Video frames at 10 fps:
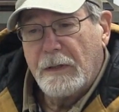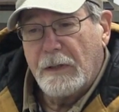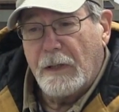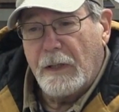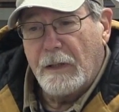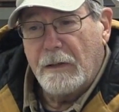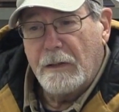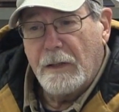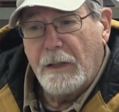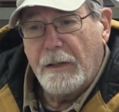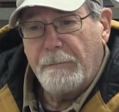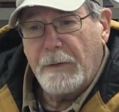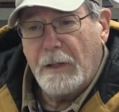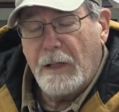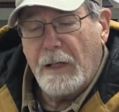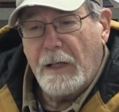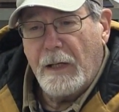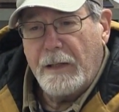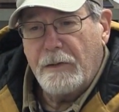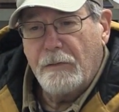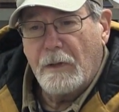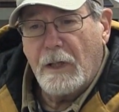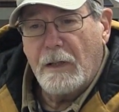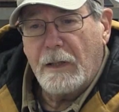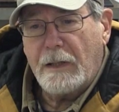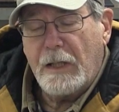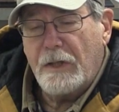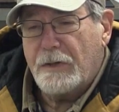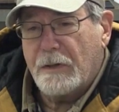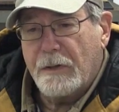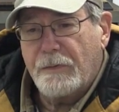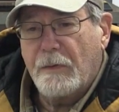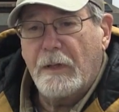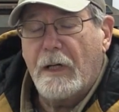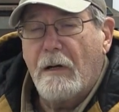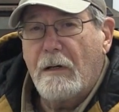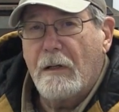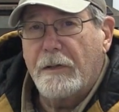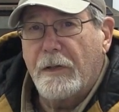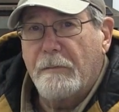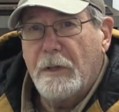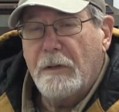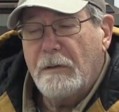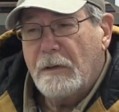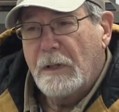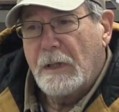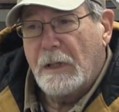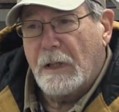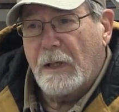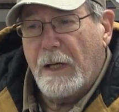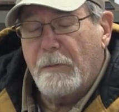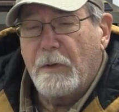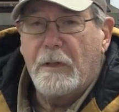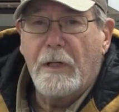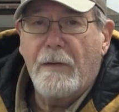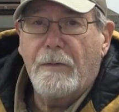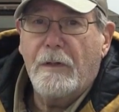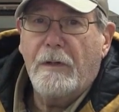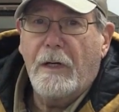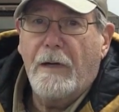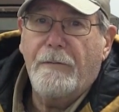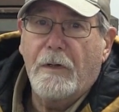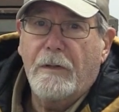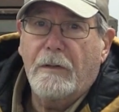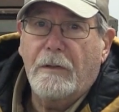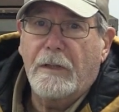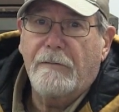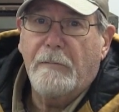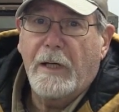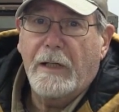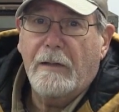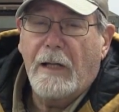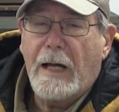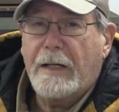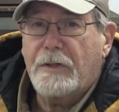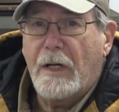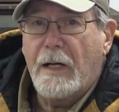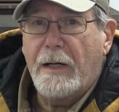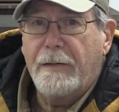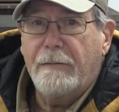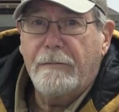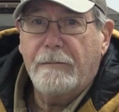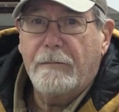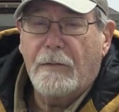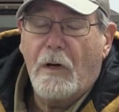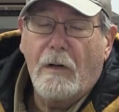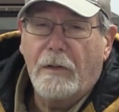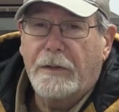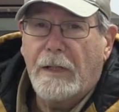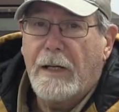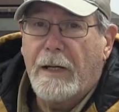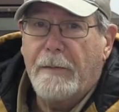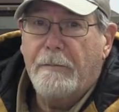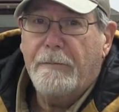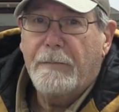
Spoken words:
And I do it on occasion. It's really hard on your mill, and I would never ever leave my locks on all the time.